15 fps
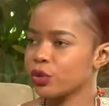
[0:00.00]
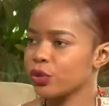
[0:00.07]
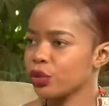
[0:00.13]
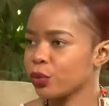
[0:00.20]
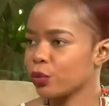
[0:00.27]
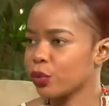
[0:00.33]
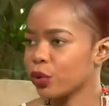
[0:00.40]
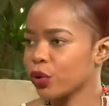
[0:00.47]

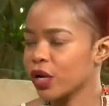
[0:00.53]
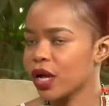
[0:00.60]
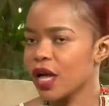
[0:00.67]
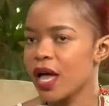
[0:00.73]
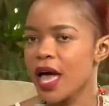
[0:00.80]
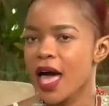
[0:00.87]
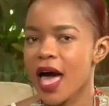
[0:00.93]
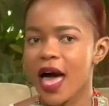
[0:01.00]
the book,
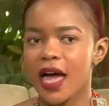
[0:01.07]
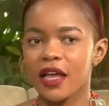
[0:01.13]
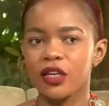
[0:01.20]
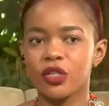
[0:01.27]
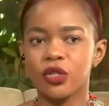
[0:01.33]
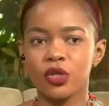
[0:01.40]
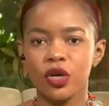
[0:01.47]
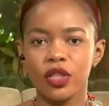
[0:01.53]
and
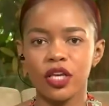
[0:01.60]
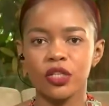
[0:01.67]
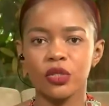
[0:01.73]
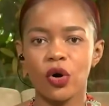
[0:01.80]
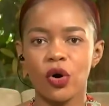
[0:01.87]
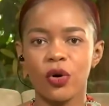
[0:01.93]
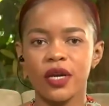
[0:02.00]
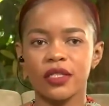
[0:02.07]
there is
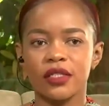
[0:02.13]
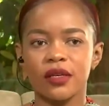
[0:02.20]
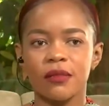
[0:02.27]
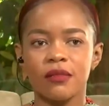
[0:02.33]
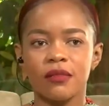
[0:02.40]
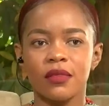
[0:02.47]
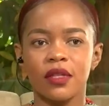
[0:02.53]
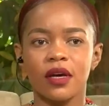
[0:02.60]
always
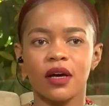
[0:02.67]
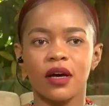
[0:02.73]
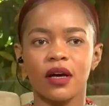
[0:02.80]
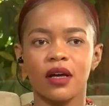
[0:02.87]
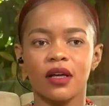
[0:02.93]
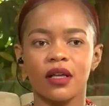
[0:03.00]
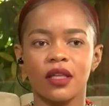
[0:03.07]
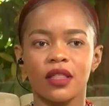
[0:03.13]

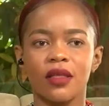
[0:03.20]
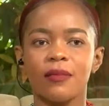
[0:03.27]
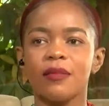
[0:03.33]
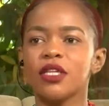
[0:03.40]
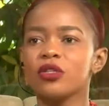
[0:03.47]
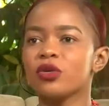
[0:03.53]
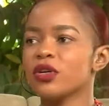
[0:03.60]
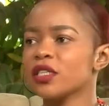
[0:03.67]
the
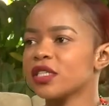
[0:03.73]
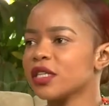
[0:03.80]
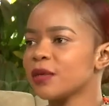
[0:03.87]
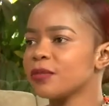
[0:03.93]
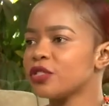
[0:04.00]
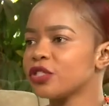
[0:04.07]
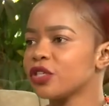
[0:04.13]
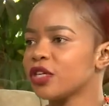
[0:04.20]

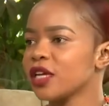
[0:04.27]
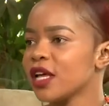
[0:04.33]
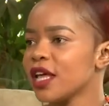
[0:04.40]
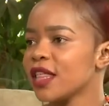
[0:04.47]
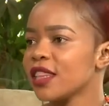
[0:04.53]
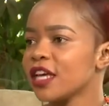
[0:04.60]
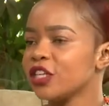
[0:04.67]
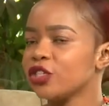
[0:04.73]
misconception
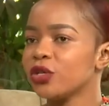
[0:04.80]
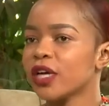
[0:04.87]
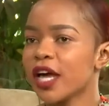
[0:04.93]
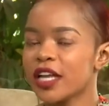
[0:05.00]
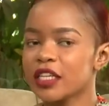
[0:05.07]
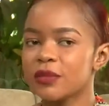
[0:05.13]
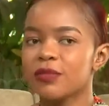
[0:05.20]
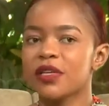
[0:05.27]
that you
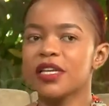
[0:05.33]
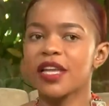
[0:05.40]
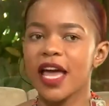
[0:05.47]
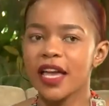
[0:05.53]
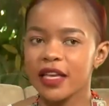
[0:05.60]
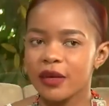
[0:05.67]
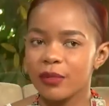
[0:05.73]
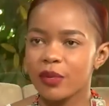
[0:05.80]
can't be
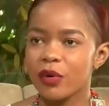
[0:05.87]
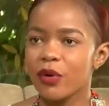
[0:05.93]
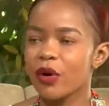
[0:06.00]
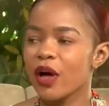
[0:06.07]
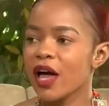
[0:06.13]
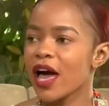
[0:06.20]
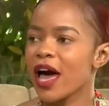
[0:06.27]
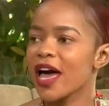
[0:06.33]
likable
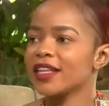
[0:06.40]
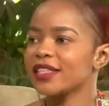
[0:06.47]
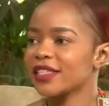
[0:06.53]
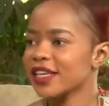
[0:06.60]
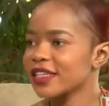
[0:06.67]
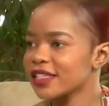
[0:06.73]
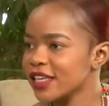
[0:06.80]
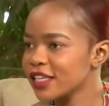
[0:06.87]
and
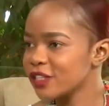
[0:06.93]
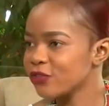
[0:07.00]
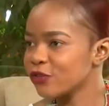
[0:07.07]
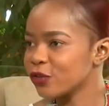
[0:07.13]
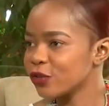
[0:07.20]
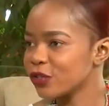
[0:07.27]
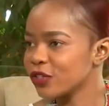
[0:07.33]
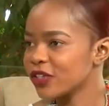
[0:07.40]

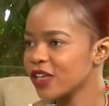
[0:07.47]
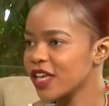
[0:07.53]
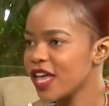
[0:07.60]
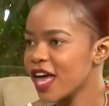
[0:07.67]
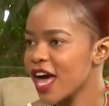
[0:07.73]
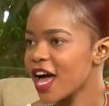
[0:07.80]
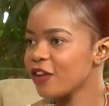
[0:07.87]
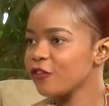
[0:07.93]
successful.
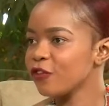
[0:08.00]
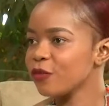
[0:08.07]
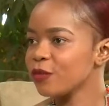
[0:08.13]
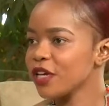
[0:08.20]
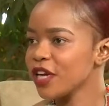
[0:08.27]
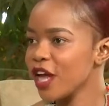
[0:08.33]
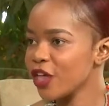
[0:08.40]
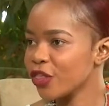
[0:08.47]
And for
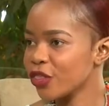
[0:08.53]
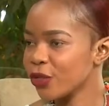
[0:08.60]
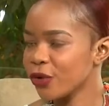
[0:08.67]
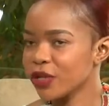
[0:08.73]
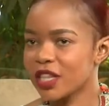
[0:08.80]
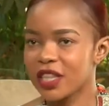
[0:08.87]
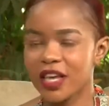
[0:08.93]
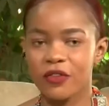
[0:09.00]
me, I
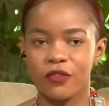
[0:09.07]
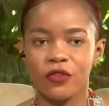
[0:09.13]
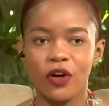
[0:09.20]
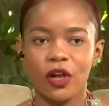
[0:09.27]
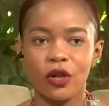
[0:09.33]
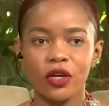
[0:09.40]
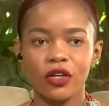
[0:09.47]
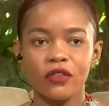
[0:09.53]
thought that for a
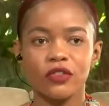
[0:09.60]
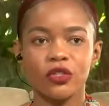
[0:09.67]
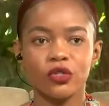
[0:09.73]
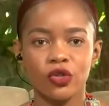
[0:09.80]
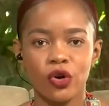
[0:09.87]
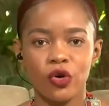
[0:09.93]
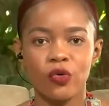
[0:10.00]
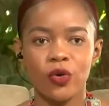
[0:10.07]
lot of
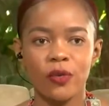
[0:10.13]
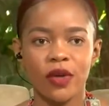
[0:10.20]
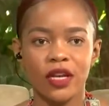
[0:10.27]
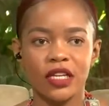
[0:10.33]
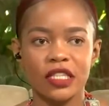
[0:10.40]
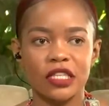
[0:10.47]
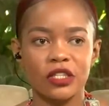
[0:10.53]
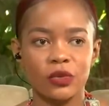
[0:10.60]
strong women
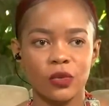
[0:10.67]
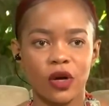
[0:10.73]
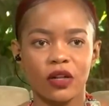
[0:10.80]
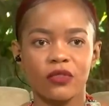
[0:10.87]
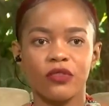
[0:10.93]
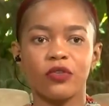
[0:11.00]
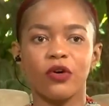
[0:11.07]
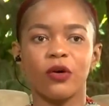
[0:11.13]
in this
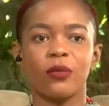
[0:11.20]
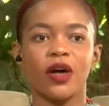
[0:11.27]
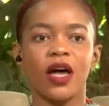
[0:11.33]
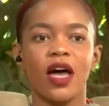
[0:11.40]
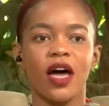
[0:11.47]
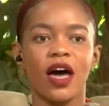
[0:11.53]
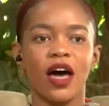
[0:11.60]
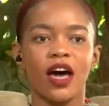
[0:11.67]
world, from
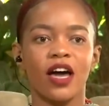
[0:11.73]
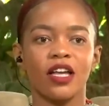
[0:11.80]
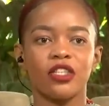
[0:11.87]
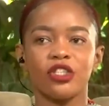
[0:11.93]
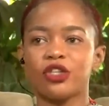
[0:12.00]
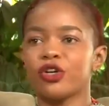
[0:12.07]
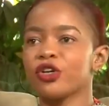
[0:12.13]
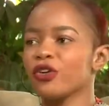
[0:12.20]

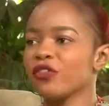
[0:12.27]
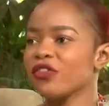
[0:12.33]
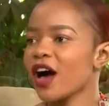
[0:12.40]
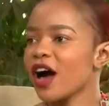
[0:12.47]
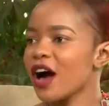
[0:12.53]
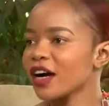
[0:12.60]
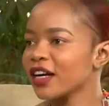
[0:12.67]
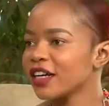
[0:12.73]
Joan of
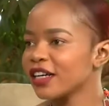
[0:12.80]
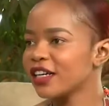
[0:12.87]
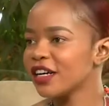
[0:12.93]
Arc,